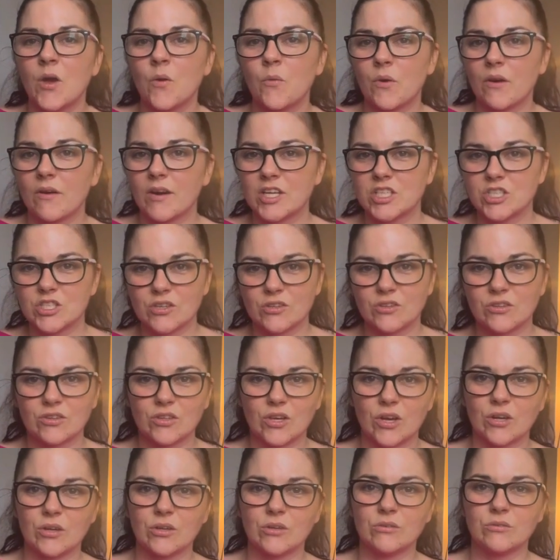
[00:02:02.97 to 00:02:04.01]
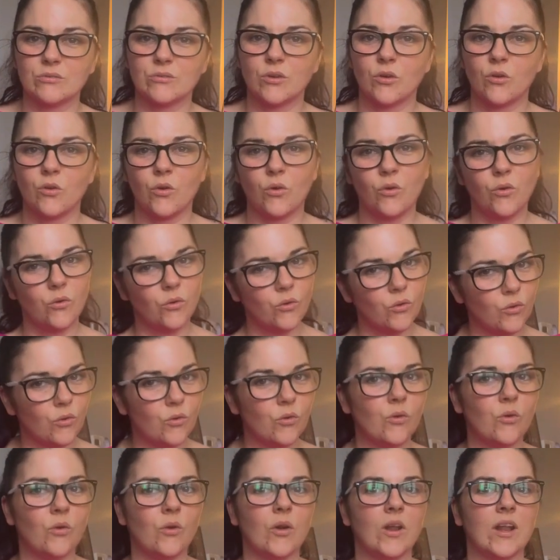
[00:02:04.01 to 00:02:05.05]
where I just sewed
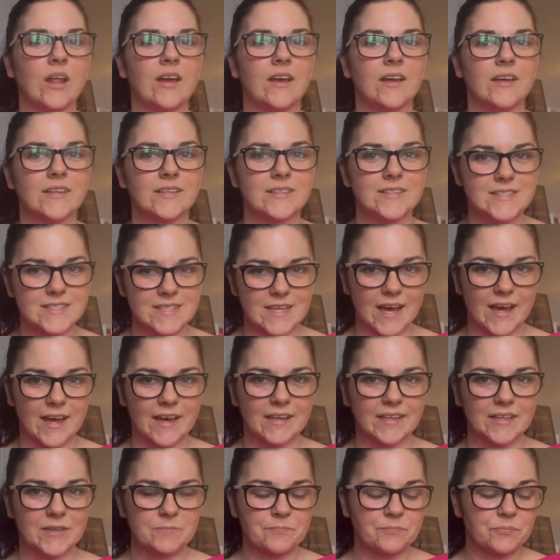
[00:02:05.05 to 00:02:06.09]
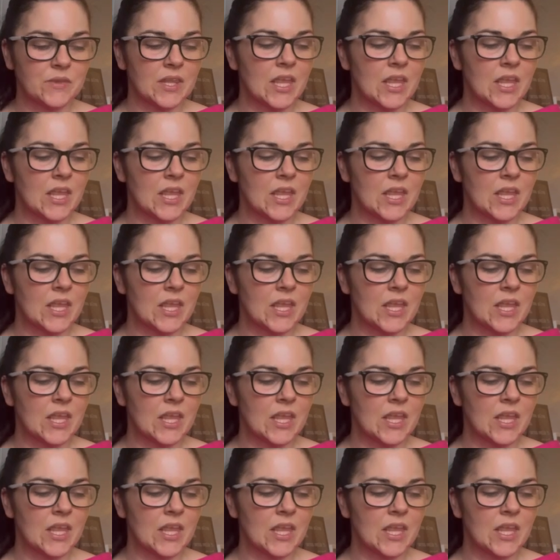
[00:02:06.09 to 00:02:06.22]
all day.